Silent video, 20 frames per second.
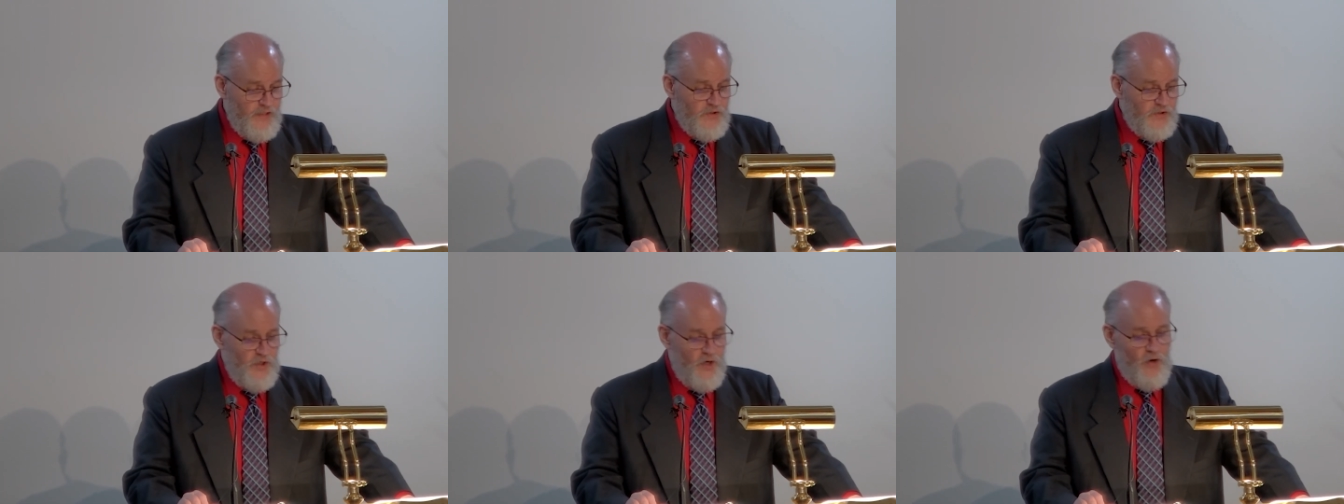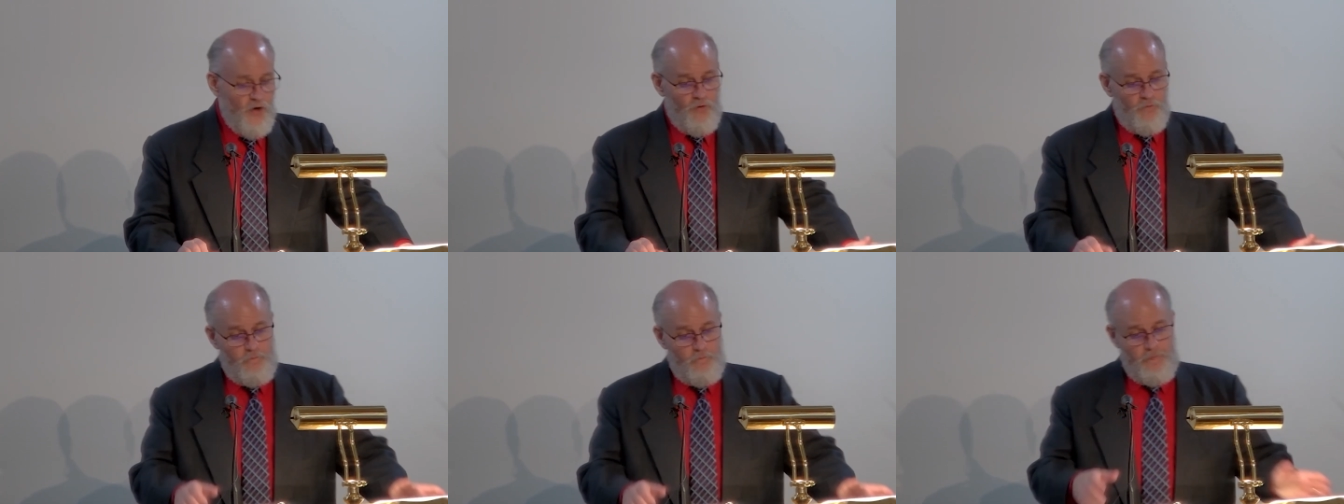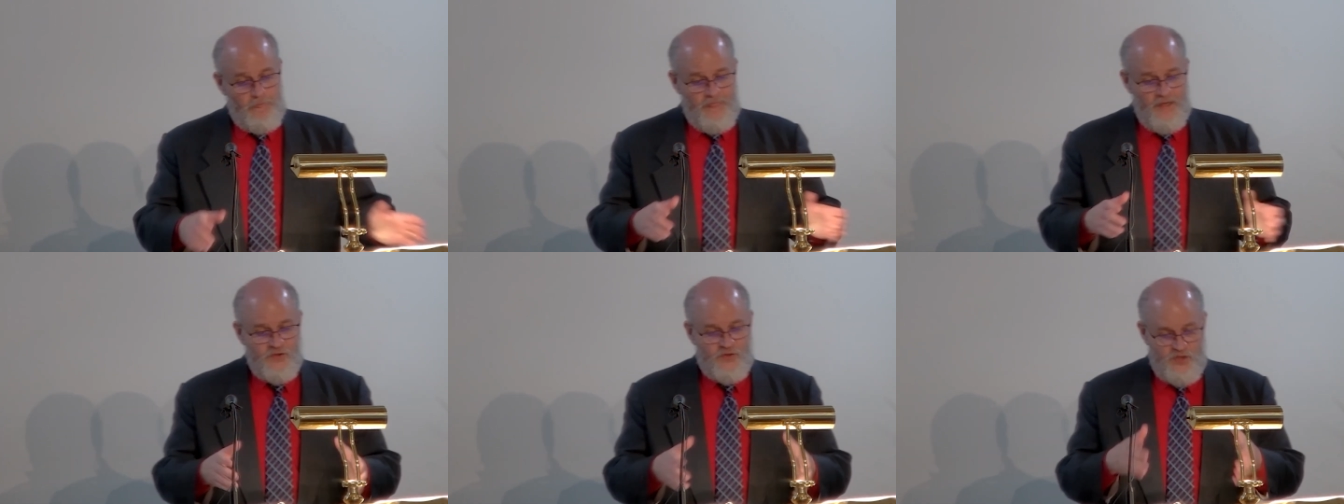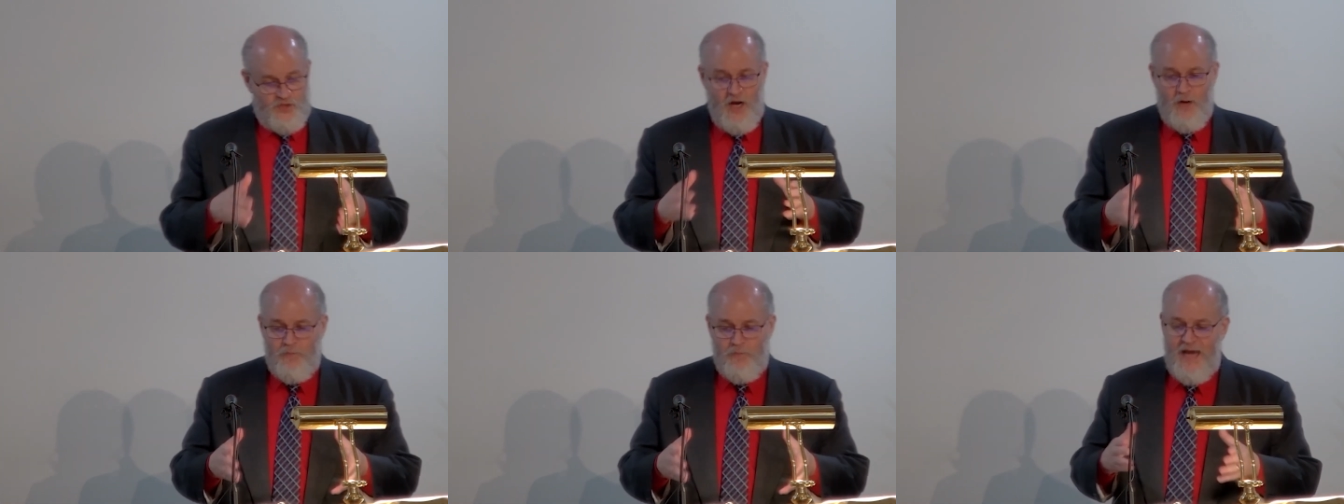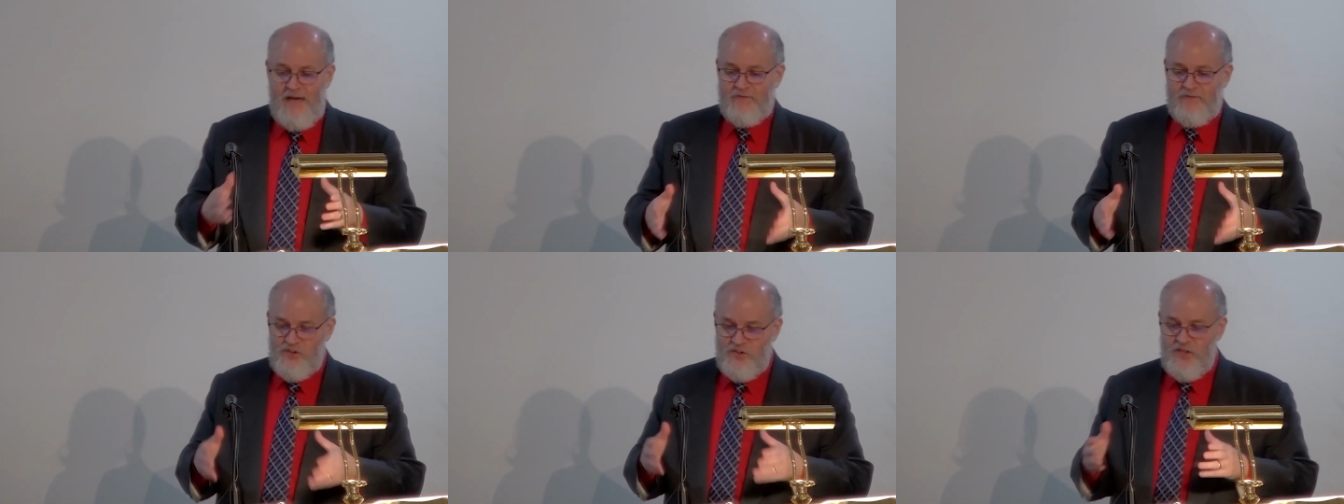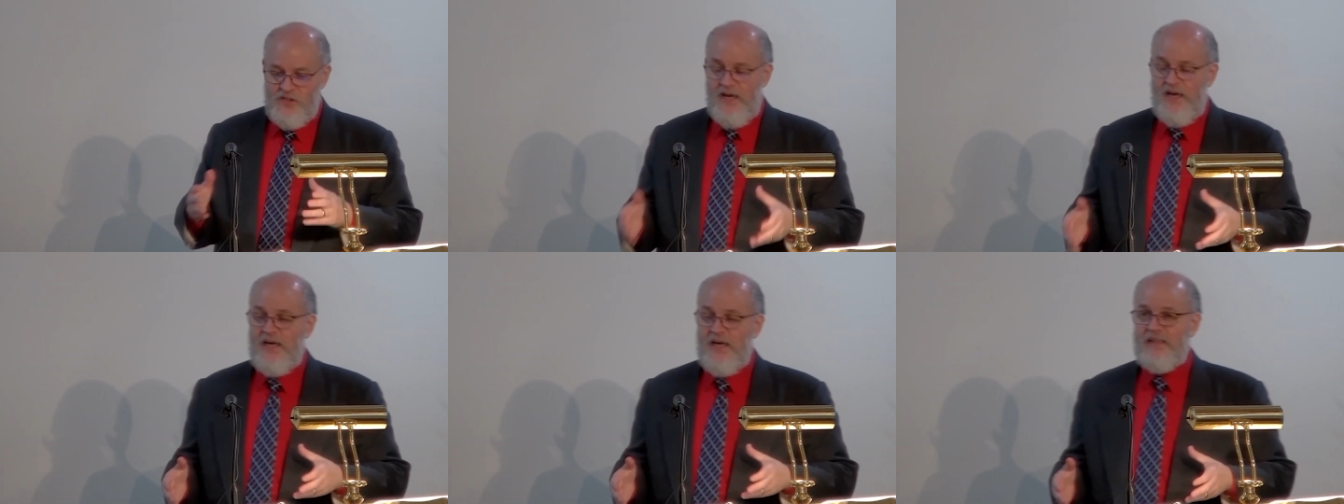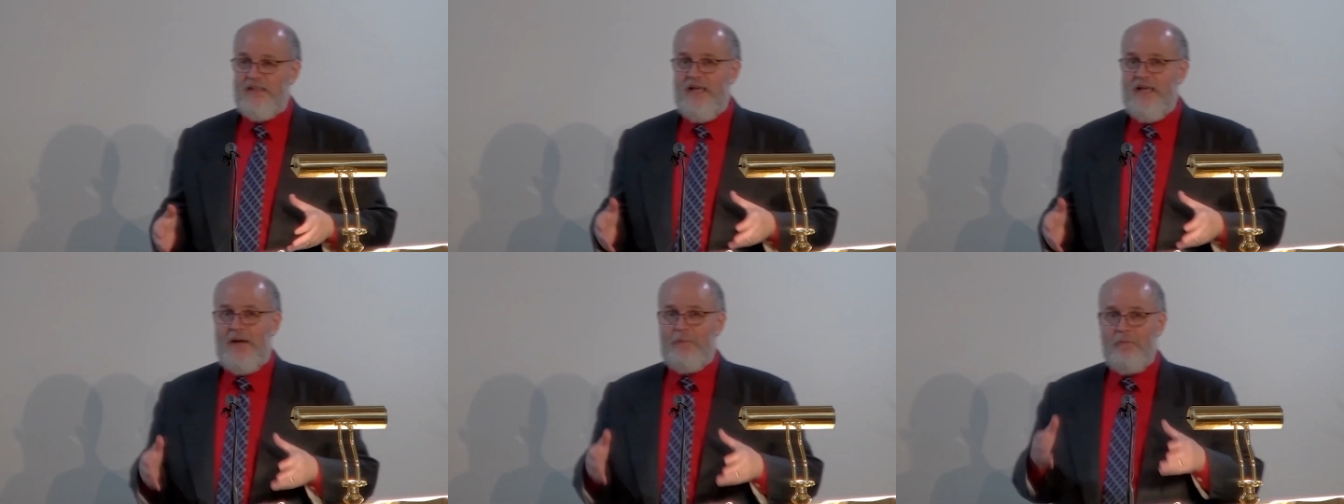So, some have
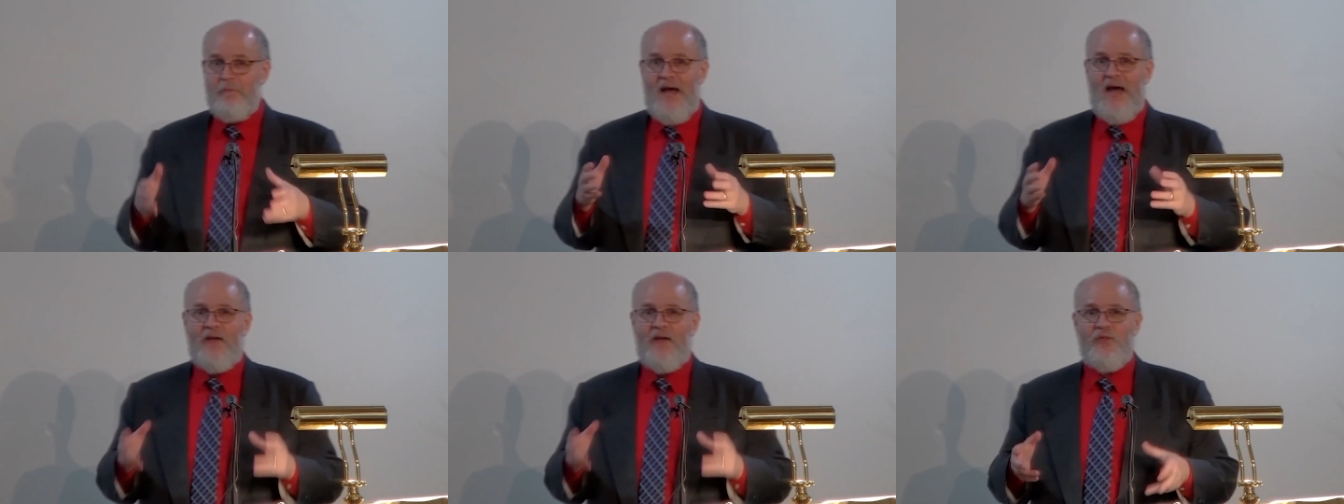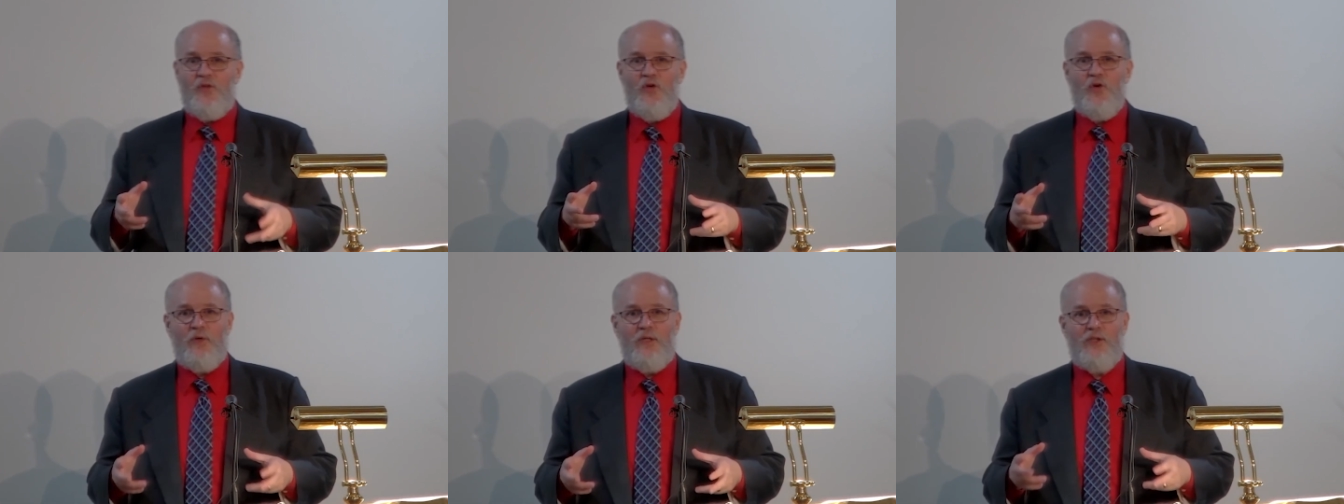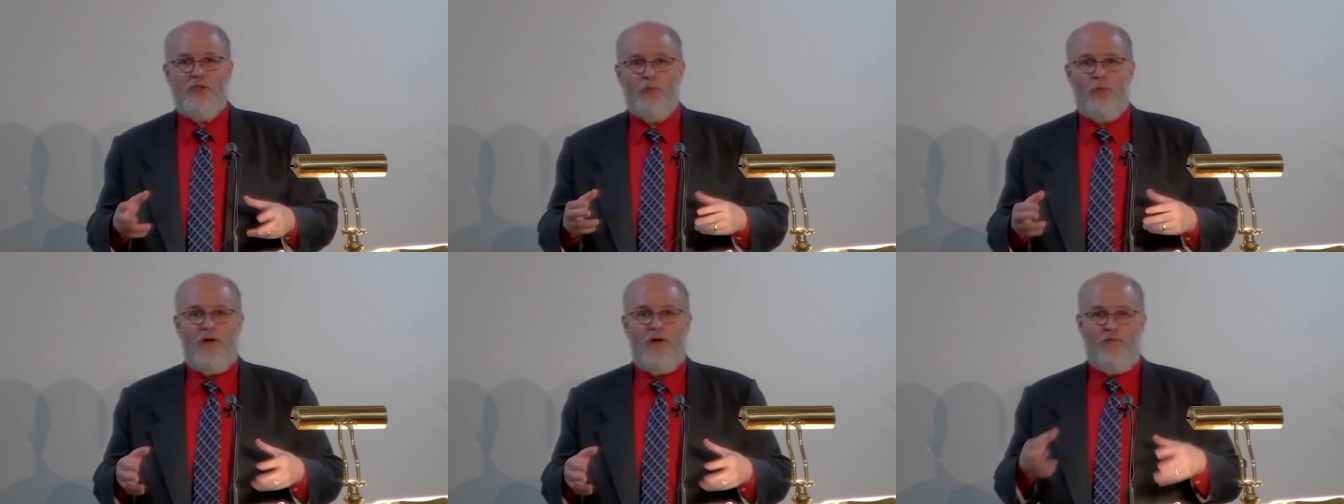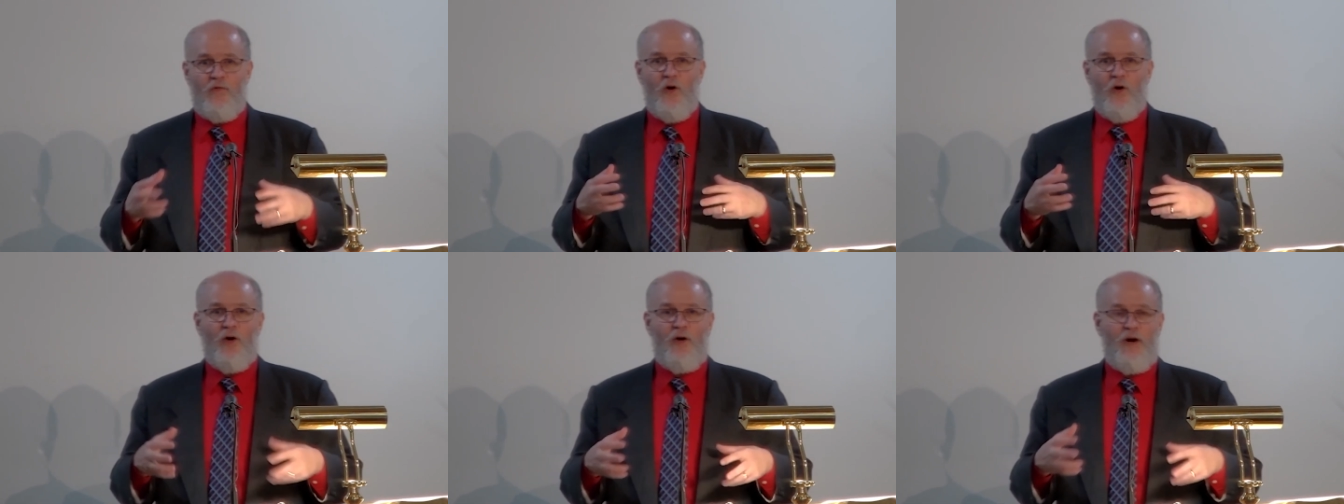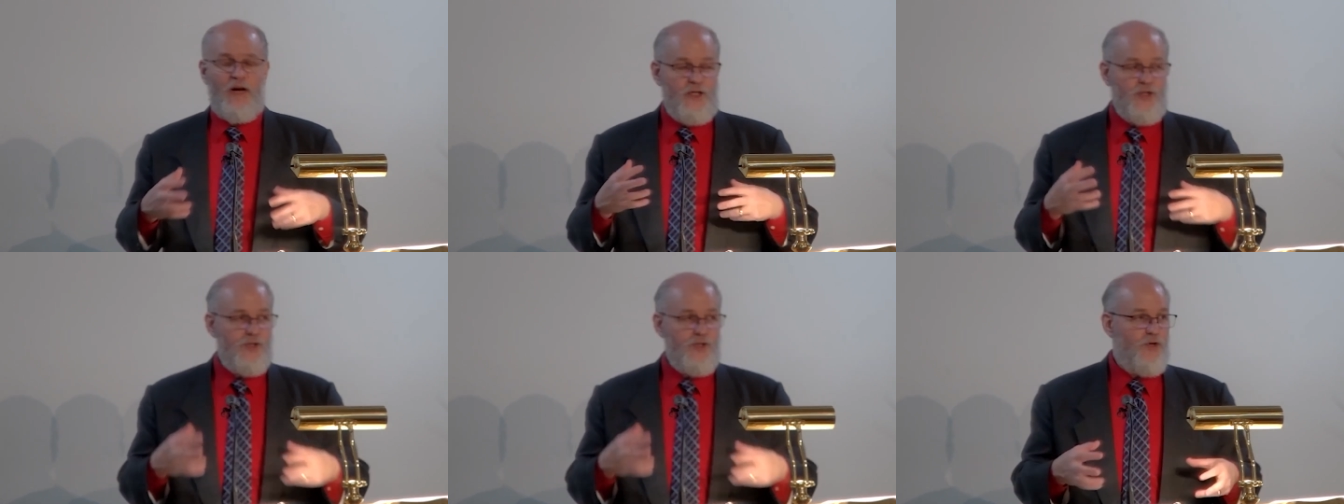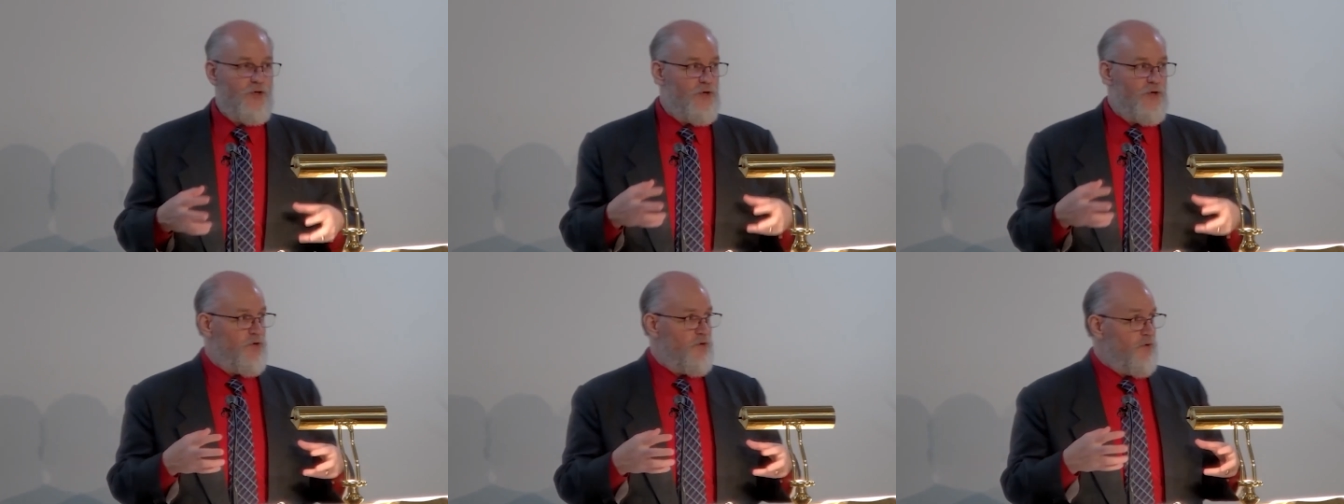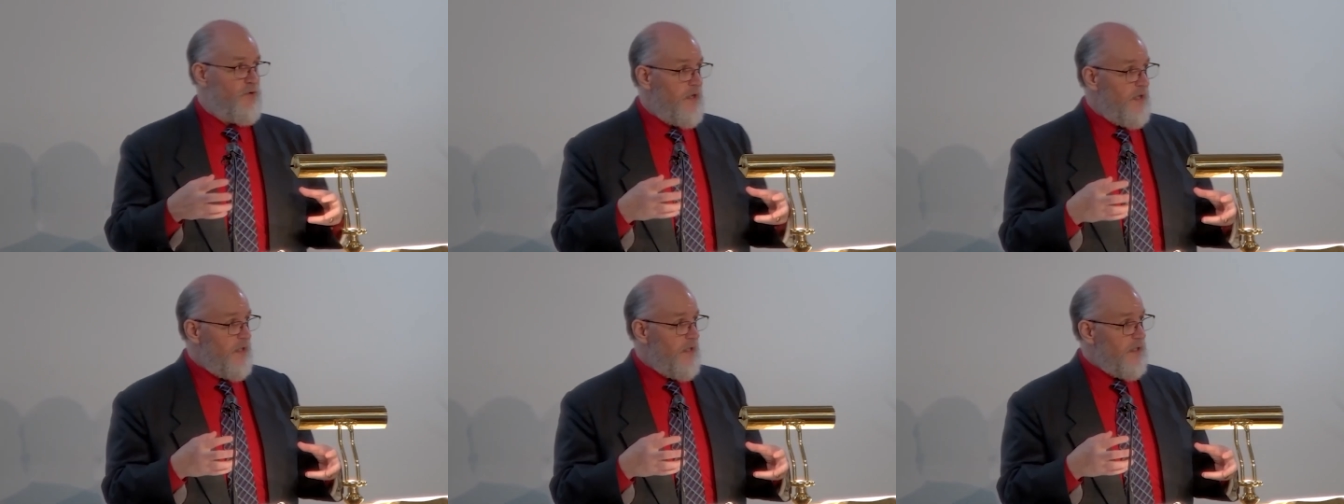said that Matthew is referring
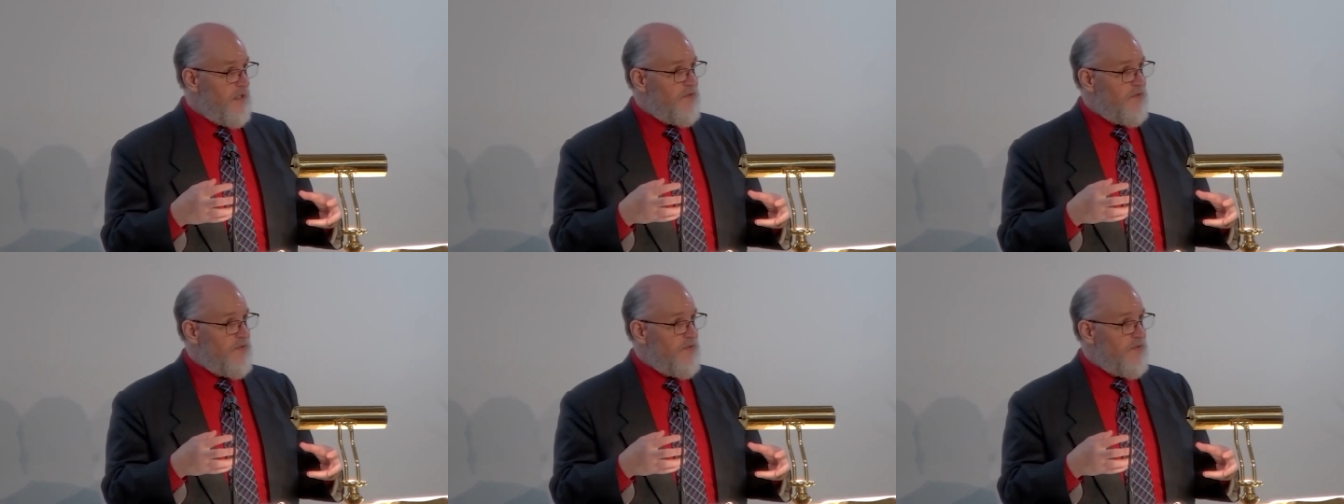to